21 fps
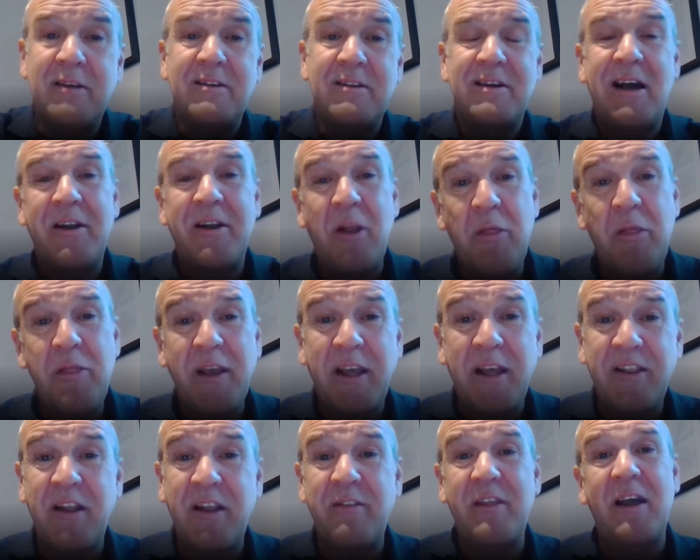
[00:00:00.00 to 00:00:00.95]
I don't think I
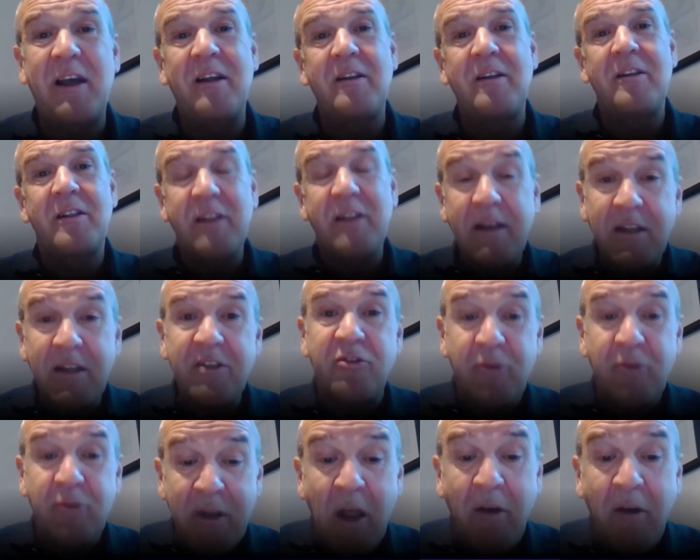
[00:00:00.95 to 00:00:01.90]
said that sinister
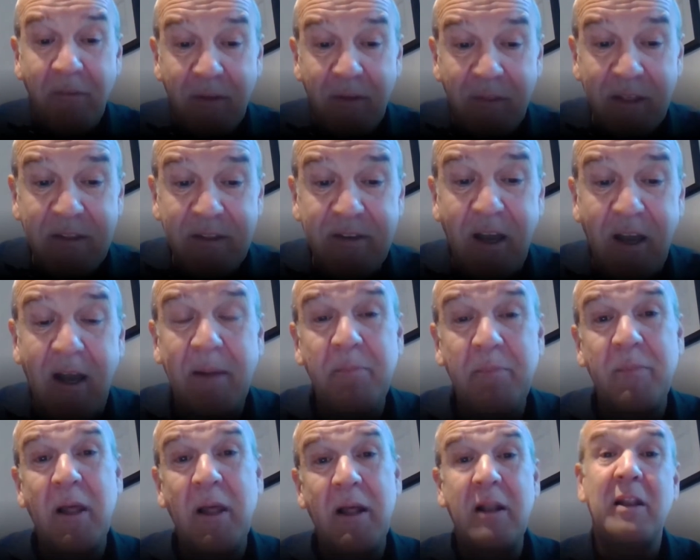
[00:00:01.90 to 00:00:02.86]
enough at this time,
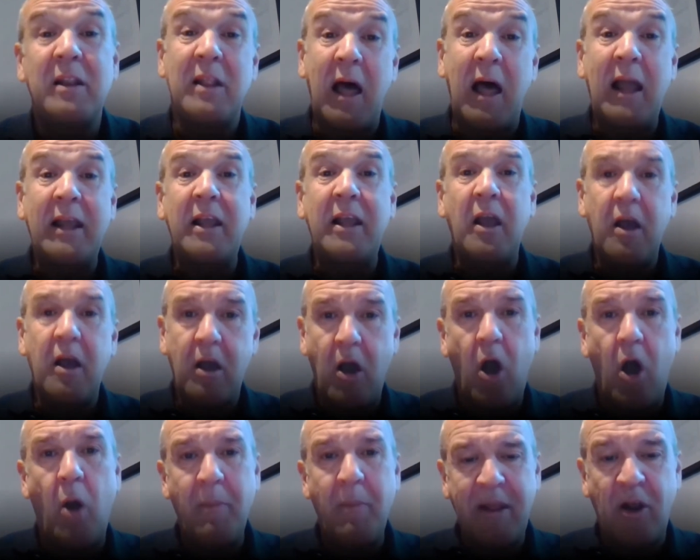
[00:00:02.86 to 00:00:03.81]
like
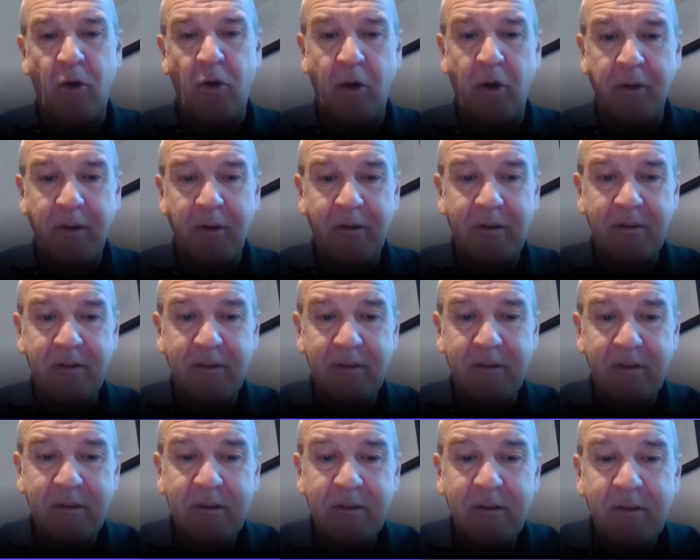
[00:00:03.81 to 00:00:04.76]
Omicron.
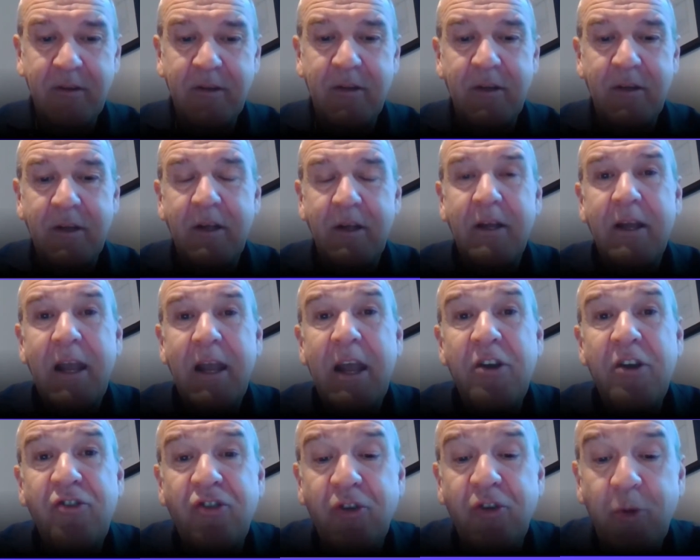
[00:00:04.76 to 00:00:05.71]
It
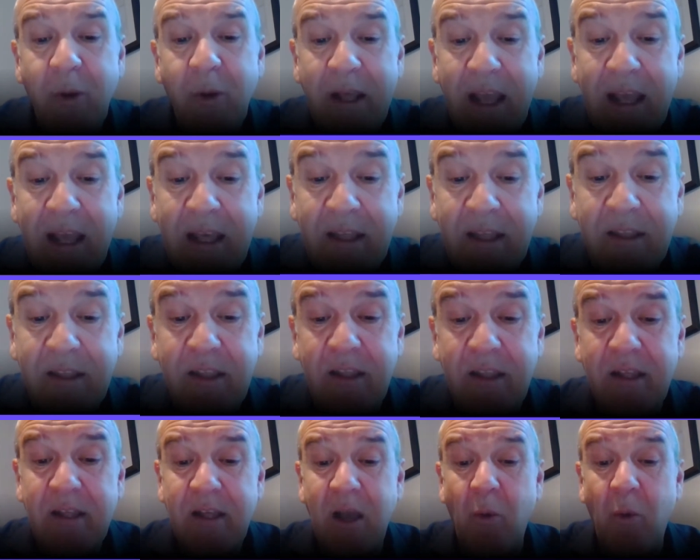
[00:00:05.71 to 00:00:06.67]
truly is
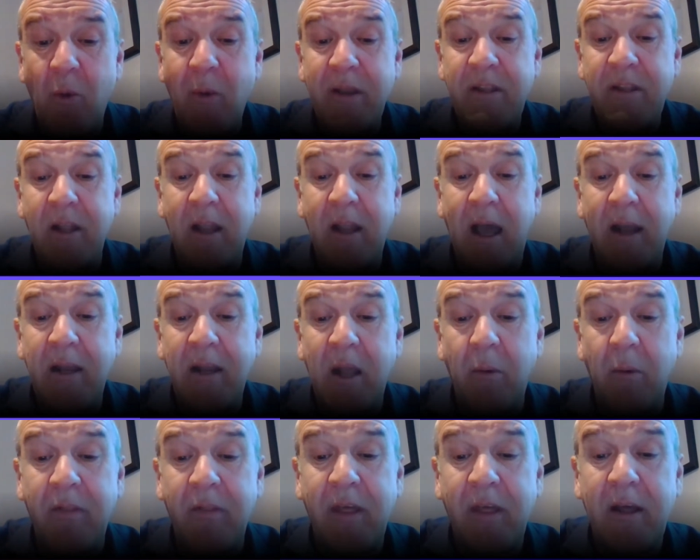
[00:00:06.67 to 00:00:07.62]
a winter like no
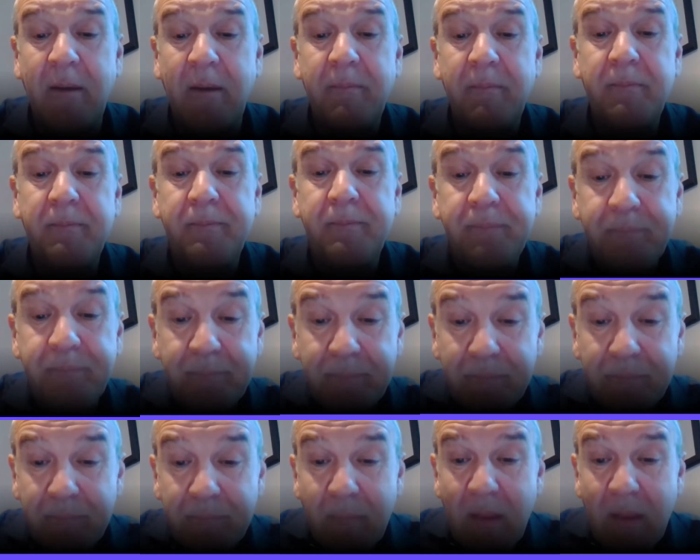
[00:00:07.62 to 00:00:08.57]
other.
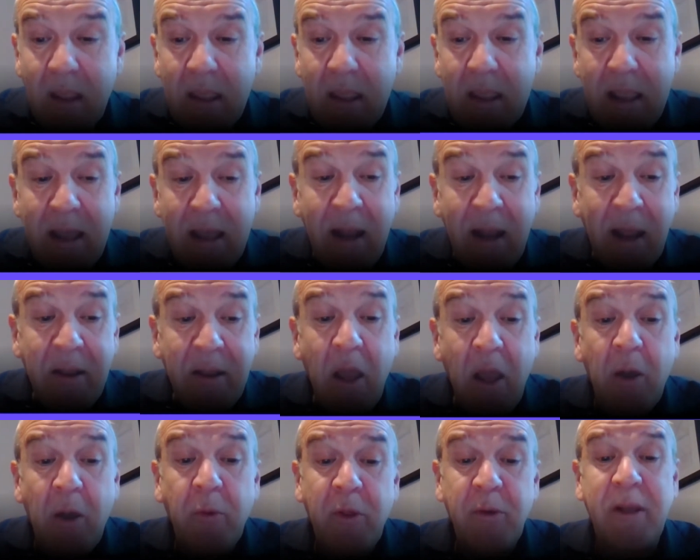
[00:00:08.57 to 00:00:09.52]
And I
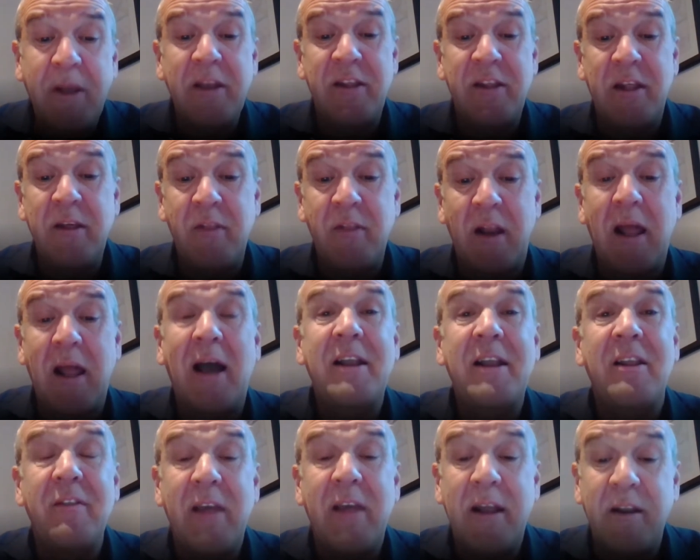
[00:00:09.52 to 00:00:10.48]
know you can see the light
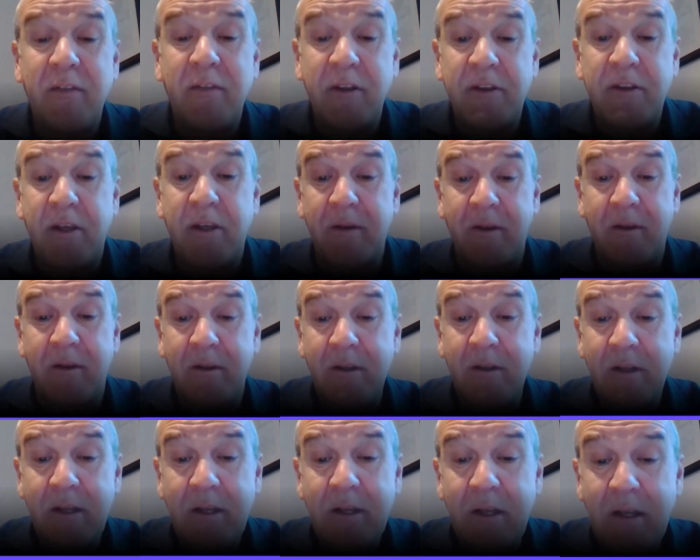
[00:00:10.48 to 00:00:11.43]
at the end of the tunnel.
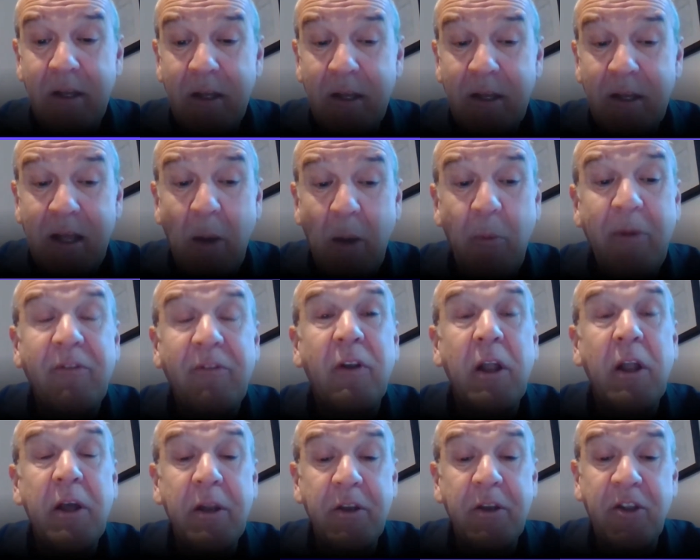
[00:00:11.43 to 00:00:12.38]
And we've
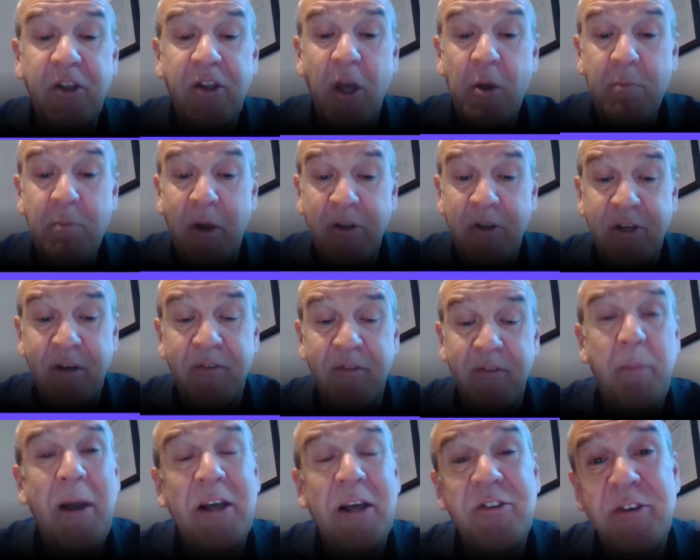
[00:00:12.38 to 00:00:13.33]
learned so much over the
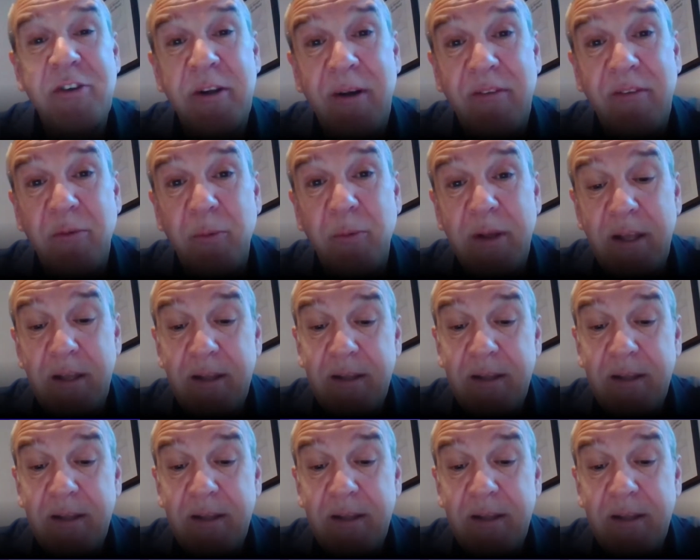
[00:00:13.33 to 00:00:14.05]
past year, haven't we?